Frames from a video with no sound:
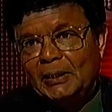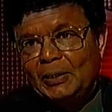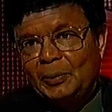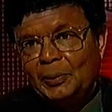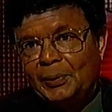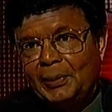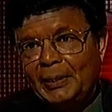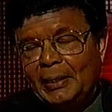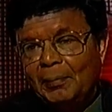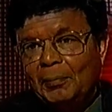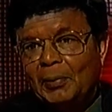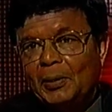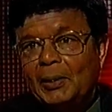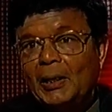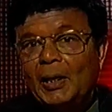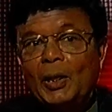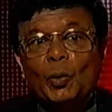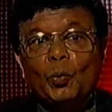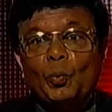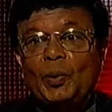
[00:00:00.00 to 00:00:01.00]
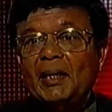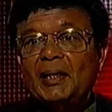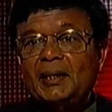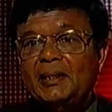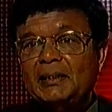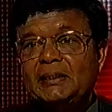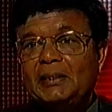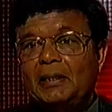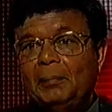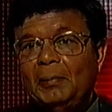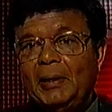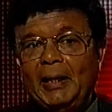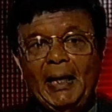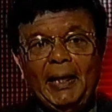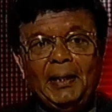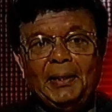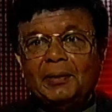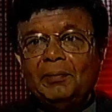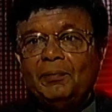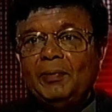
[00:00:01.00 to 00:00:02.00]
are talking about, we are
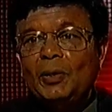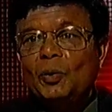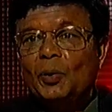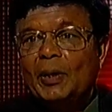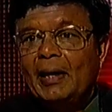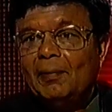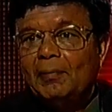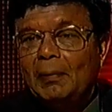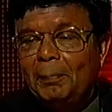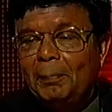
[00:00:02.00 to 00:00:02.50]
discriminated, we don't have a place.